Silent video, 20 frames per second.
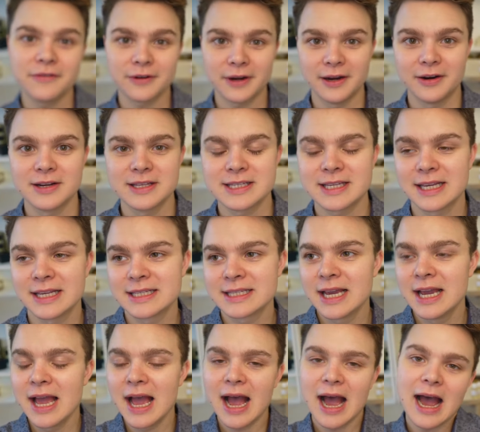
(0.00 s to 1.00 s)
fragrances,
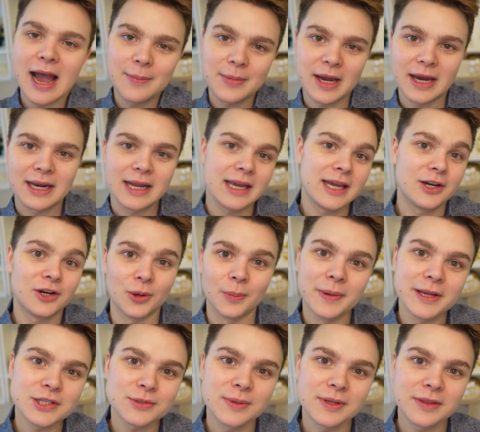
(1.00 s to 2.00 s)
I'm kind of hit or
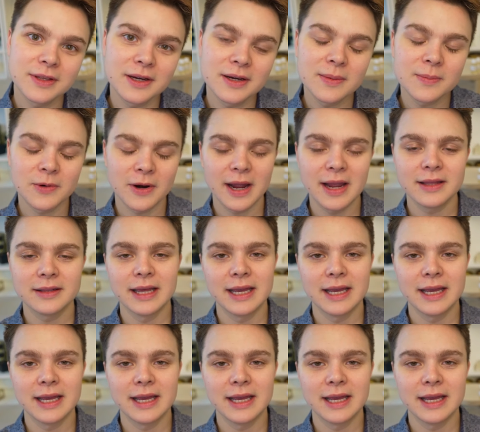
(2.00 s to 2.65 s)
miss with them, right?